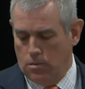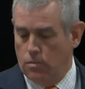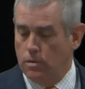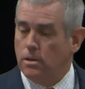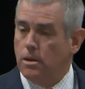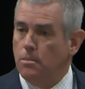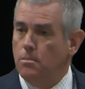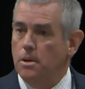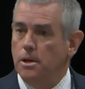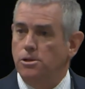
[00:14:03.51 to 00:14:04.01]

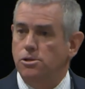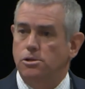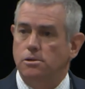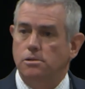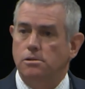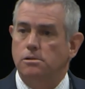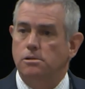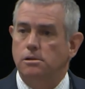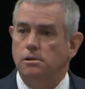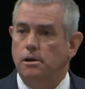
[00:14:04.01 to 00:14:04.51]
with the
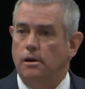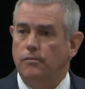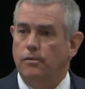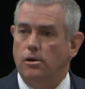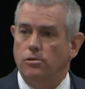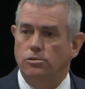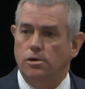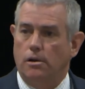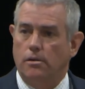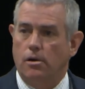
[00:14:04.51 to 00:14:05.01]
missions of
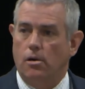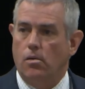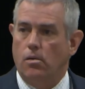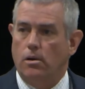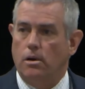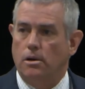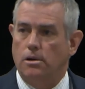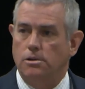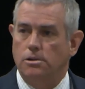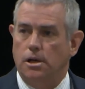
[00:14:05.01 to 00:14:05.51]
those other
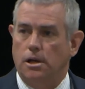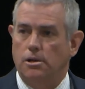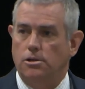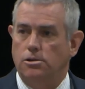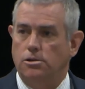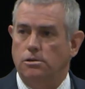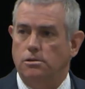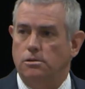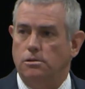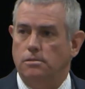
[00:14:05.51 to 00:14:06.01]

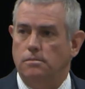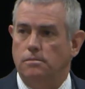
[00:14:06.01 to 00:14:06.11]
organizations.